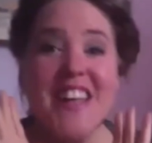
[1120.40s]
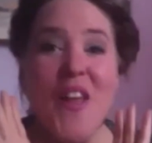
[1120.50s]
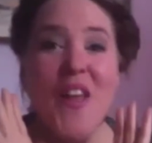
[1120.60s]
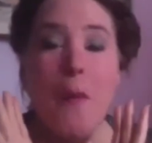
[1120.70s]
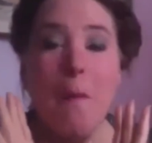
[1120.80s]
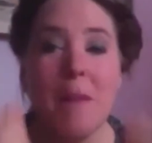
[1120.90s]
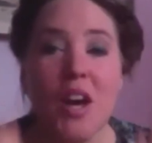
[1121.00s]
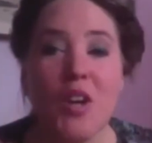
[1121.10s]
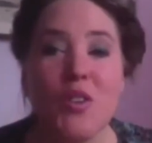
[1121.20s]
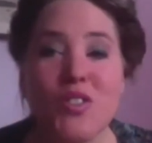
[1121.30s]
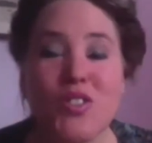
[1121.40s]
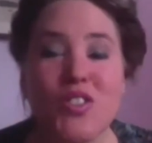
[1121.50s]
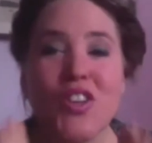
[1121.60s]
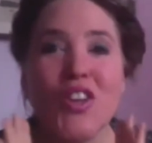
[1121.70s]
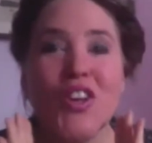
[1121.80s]
the most
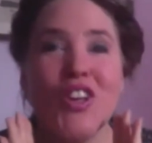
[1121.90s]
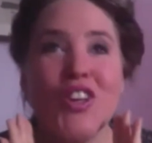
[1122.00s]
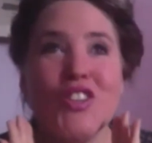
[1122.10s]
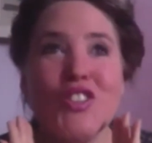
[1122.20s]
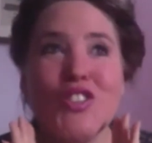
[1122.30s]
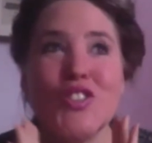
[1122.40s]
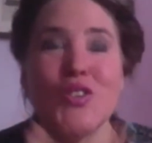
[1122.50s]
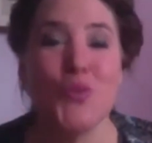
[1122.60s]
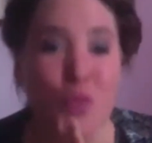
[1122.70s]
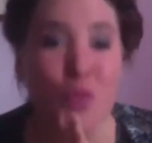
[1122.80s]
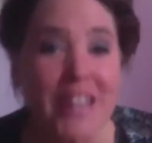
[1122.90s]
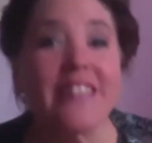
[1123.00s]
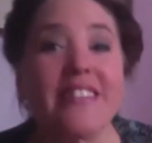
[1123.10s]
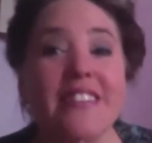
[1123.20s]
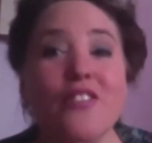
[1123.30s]
surreal